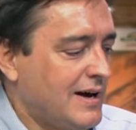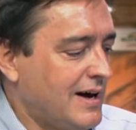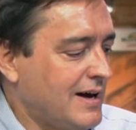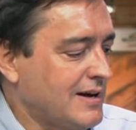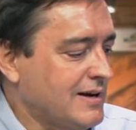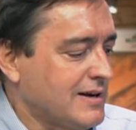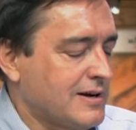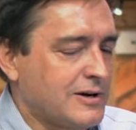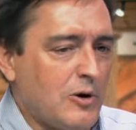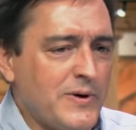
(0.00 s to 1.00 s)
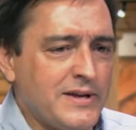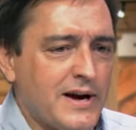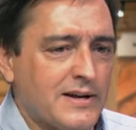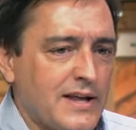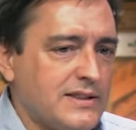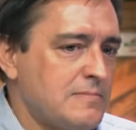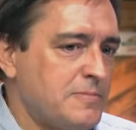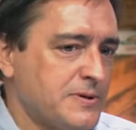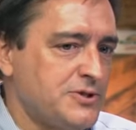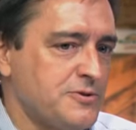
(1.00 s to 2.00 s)
Uh, go in there and let
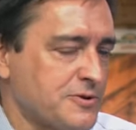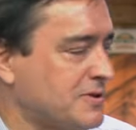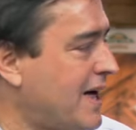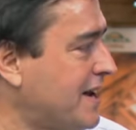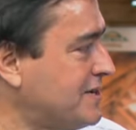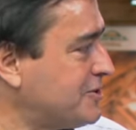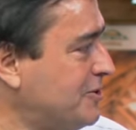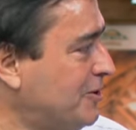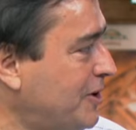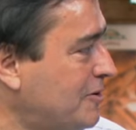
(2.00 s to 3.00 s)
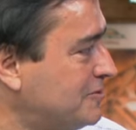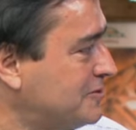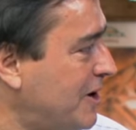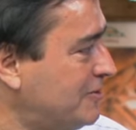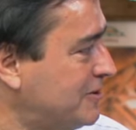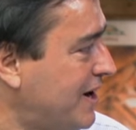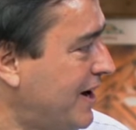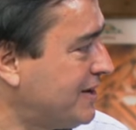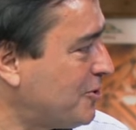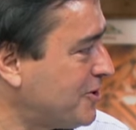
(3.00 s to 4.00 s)
them put you through lighting school. Don't, don't
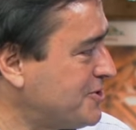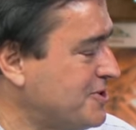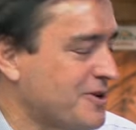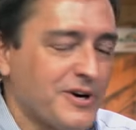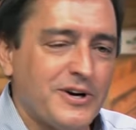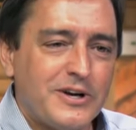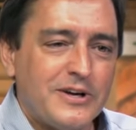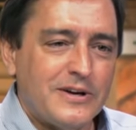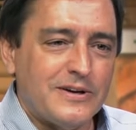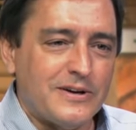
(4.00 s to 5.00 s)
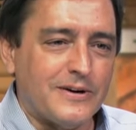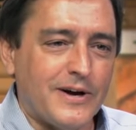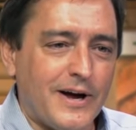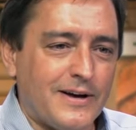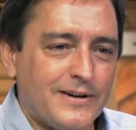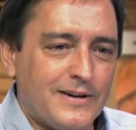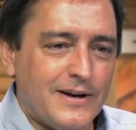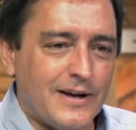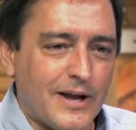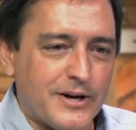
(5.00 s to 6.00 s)
uh, torture your, your uh,
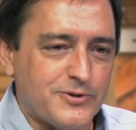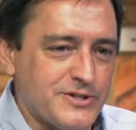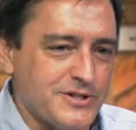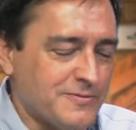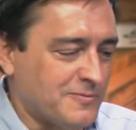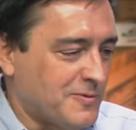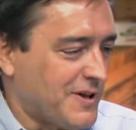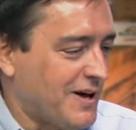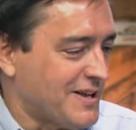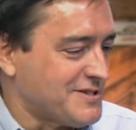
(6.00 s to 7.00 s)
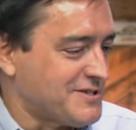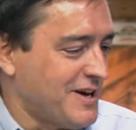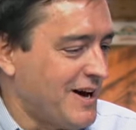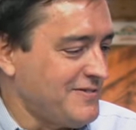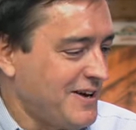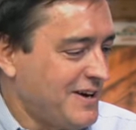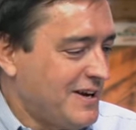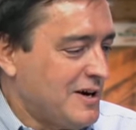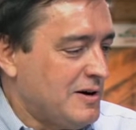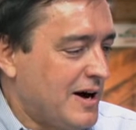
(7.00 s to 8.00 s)
electrician with all that stuff.
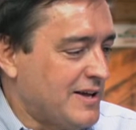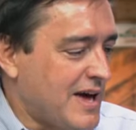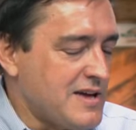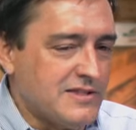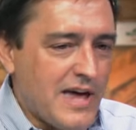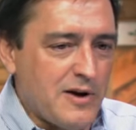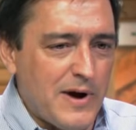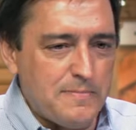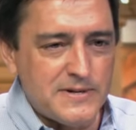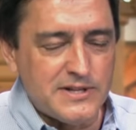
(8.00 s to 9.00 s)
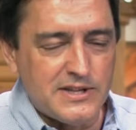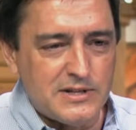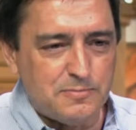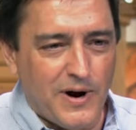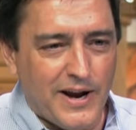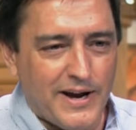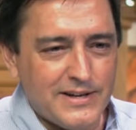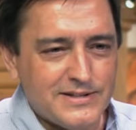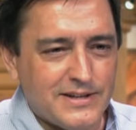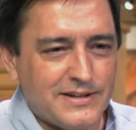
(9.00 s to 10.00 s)
Uh, they, they represent these
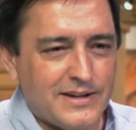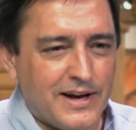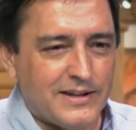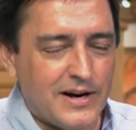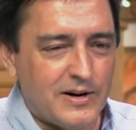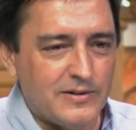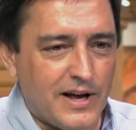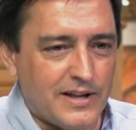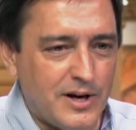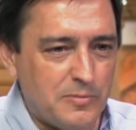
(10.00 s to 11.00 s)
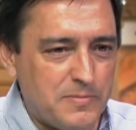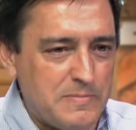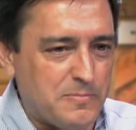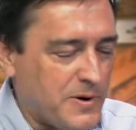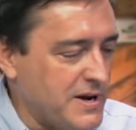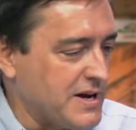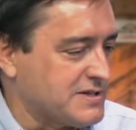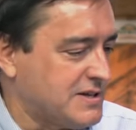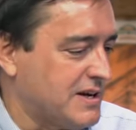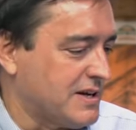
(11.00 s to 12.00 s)
products, and, and they're, they'll be pretty
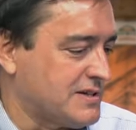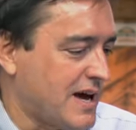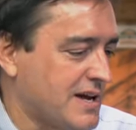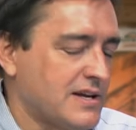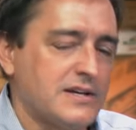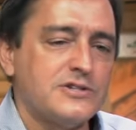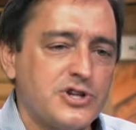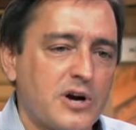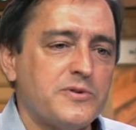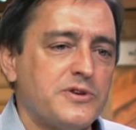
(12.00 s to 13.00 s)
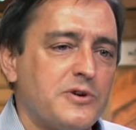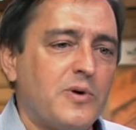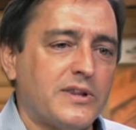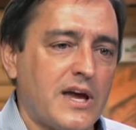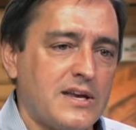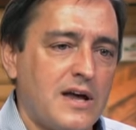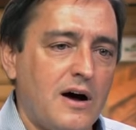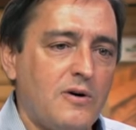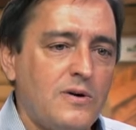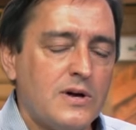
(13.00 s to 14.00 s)
ex excited to share with you what they
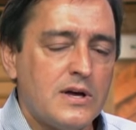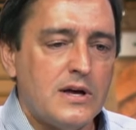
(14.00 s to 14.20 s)
know."